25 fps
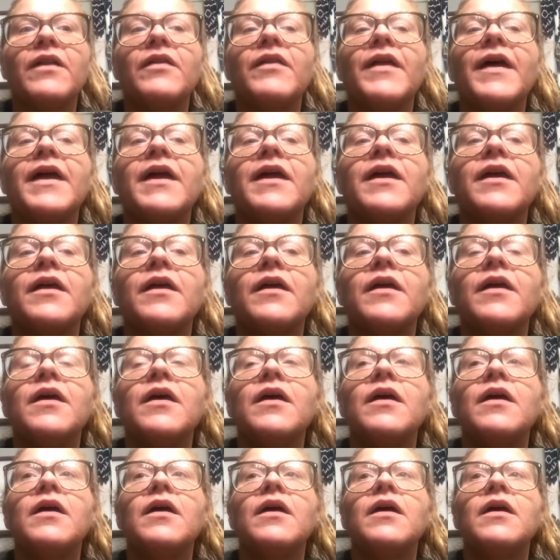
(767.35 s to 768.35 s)
like
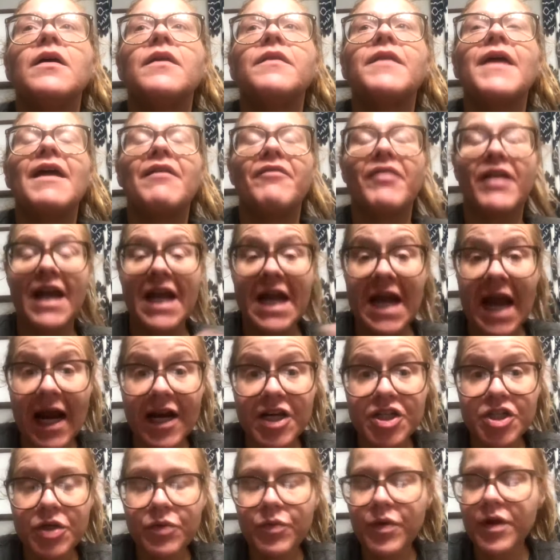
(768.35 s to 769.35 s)
they have a
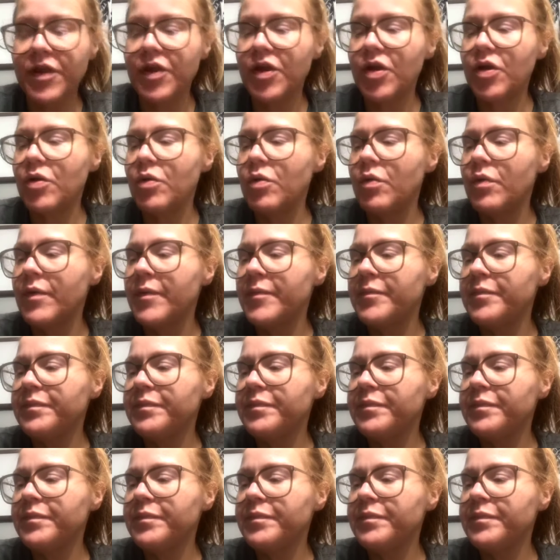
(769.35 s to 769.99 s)
connection with you,